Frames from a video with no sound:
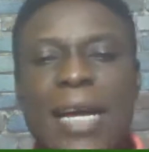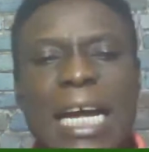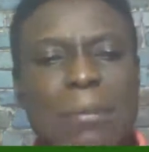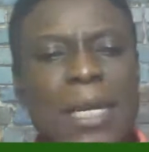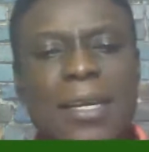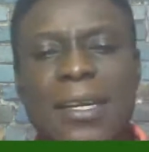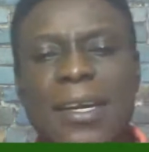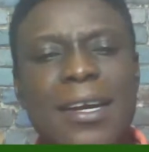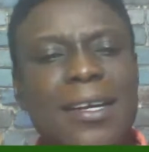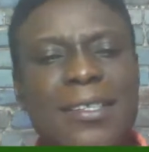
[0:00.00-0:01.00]
I
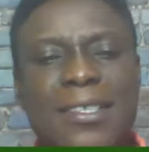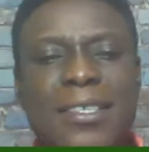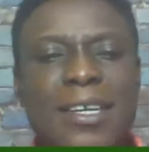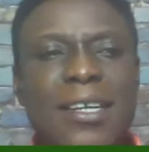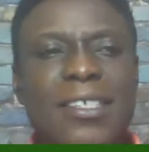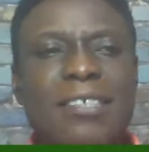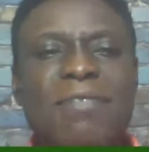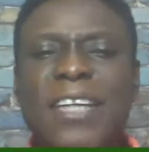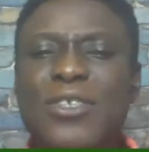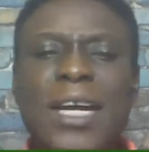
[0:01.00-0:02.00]
mean, it's
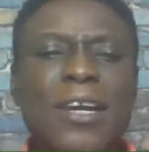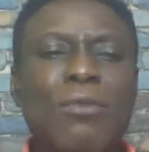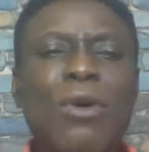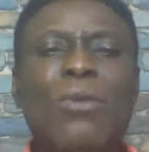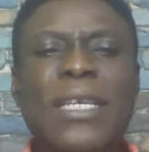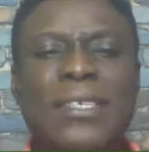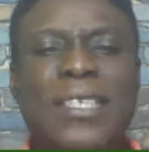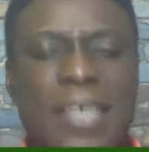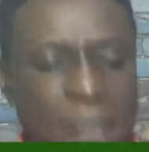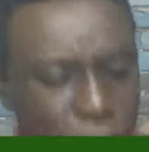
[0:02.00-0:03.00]
virtually what we see in